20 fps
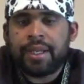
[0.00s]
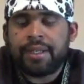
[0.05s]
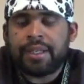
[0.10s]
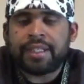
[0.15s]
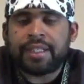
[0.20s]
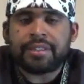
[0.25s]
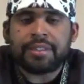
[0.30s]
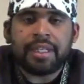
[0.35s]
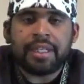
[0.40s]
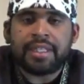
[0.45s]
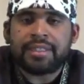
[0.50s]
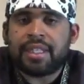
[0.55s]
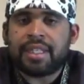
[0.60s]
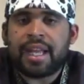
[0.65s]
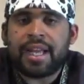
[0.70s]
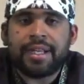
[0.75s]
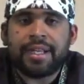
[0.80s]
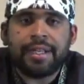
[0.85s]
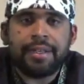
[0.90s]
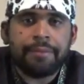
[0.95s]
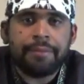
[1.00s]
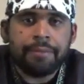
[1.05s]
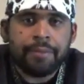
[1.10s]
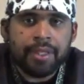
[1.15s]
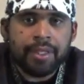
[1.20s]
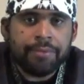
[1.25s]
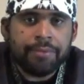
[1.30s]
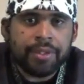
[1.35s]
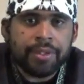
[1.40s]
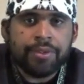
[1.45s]
and that's like,
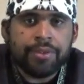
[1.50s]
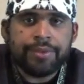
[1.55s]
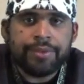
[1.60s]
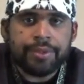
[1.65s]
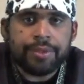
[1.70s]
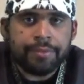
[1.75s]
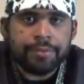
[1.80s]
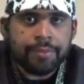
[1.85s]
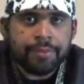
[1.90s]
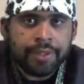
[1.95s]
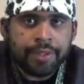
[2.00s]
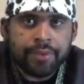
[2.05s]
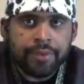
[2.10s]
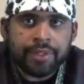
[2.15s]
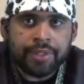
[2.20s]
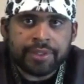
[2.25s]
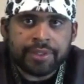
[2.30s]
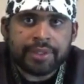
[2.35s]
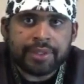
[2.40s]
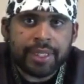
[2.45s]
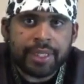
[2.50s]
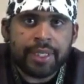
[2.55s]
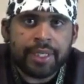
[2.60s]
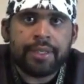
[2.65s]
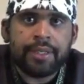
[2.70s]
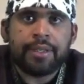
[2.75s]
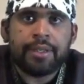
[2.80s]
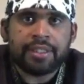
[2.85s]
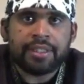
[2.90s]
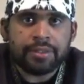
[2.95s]
really, when you
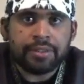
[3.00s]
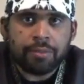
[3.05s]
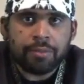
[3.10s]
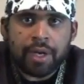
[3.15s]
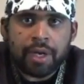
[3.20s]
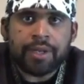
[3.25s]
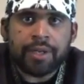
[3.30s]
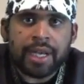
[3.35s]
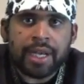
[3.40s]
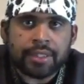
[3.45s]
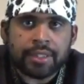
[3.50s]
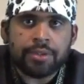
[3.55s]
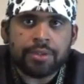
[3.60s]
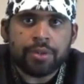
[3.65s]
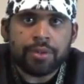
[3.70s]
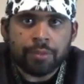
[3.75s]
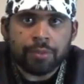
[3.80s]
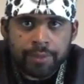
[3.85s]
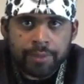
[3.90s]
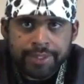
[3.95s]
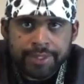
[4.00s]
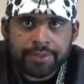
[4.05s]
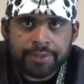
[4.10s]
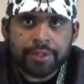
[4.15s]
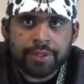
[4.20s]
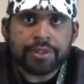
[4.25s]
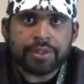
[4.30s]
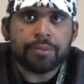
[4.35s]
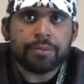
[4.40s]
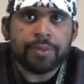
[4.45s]
understand, this is why you have to do your
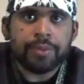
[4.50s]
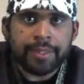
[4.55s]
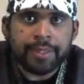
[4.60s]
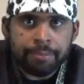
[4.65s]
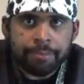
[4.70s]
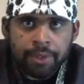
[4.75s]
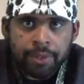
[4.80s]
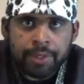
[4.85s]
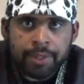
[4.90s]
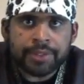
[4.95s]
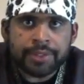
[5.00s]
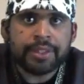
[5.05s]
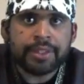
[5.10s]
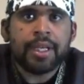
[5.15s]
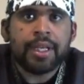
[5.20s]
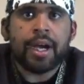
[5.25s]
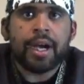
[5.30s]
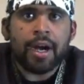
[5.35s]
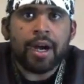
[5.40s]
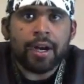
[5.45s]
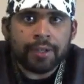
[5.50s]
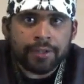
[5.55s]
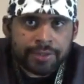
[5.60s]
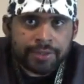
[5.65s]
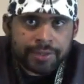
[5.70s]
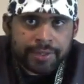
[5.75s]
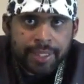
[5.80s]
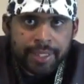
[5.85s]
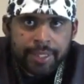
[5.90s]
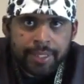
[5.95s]
research, read books,
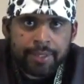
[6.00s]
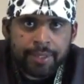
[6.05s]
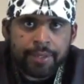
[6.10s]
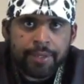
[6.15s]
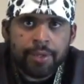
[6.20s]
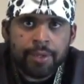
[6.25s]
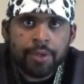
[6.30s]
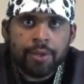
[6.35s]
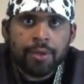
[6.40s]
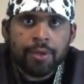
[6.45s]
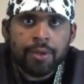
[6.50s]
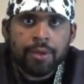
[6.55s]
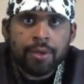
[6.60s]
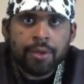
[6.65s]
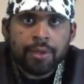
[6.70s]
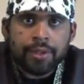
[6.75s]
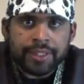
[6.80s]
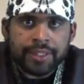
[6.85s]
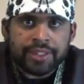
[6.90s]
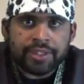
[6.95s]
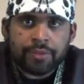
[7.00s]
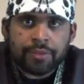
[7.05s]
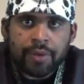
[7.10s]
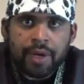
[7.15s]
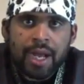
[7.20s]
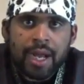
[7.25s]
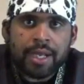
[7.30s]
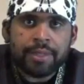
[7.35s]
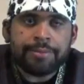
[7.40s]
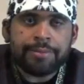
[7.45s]
understand these
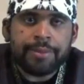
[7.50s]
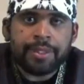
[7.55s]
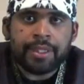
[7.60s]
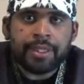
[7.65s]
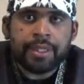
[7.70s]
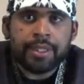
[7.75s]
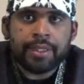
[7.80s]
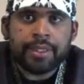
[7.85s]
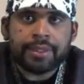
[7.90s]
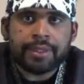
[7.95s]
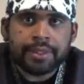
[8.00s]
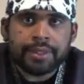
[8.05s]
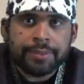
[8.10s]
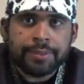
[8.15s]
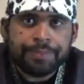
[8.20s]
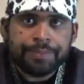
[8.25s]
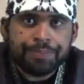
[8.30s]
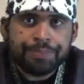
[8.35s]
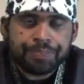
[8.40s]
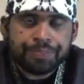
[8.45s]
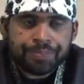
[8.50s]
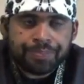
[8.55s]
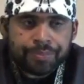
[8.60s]
tribes, because